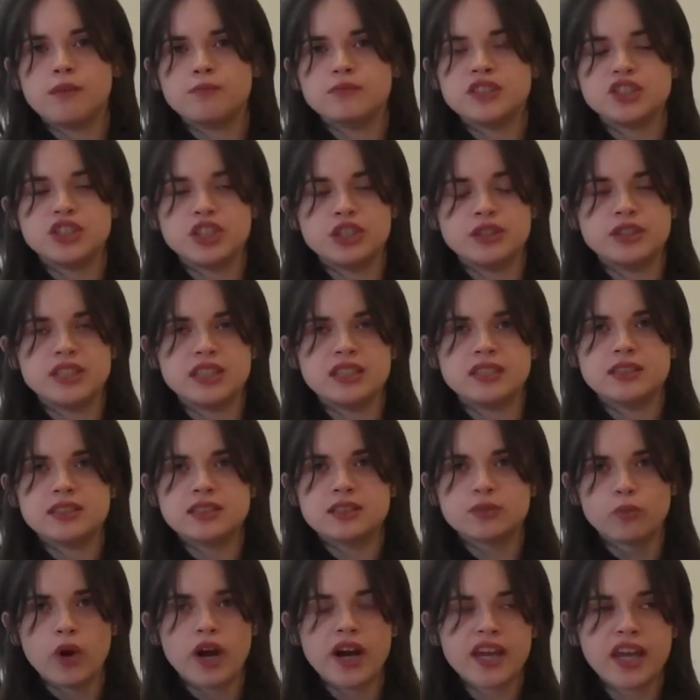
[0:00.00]

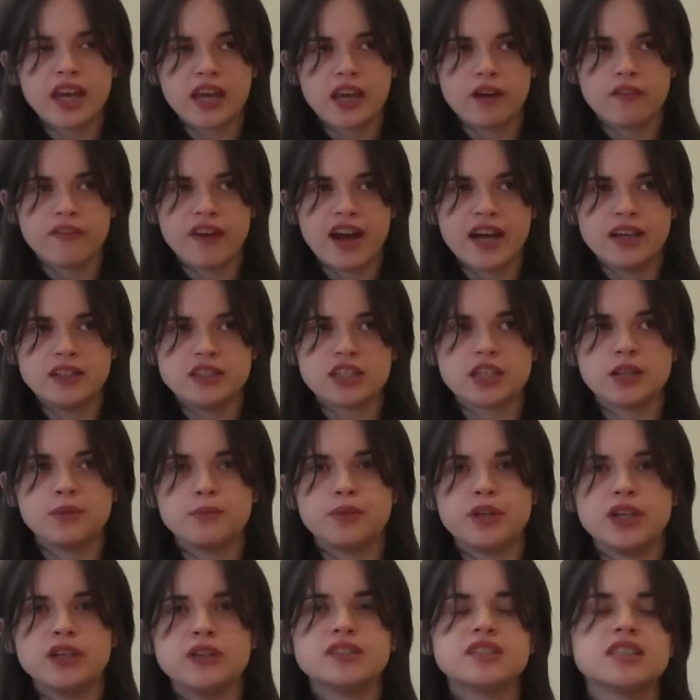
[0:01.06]
students working around a
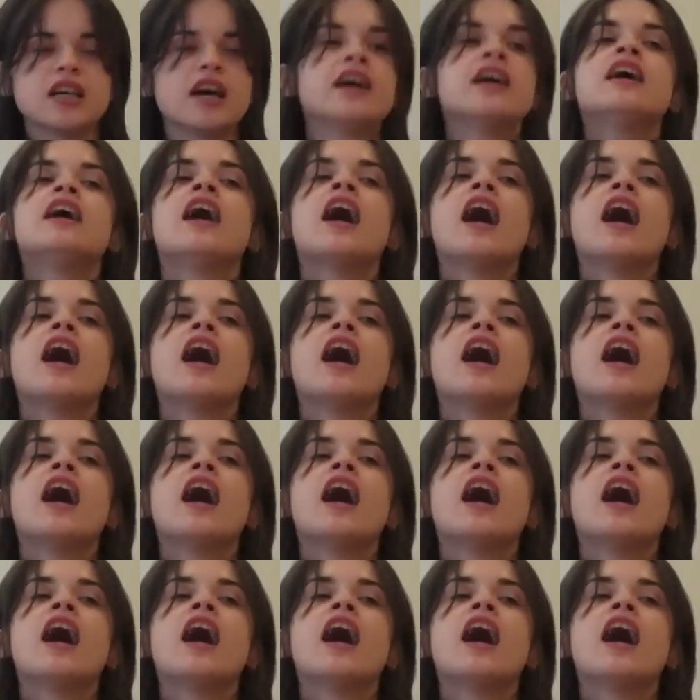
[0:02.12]
computer,